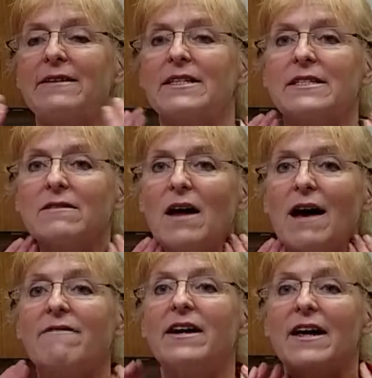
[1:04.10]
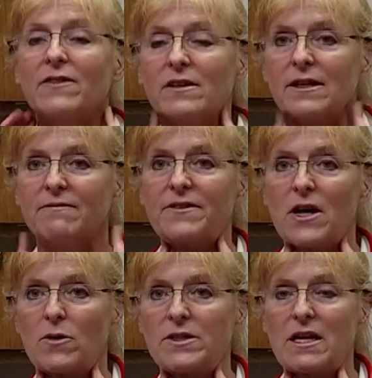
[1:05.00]
in the saliva and the lymph
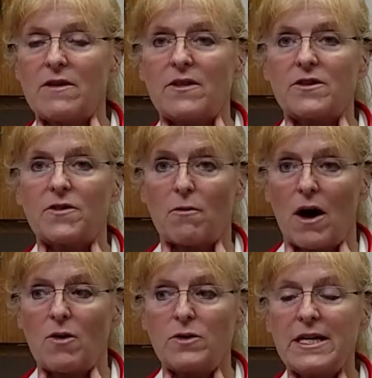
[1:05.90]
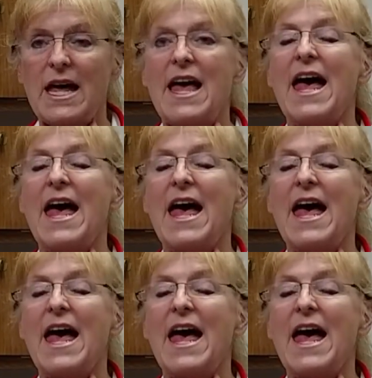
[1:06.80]
nodes in the throat,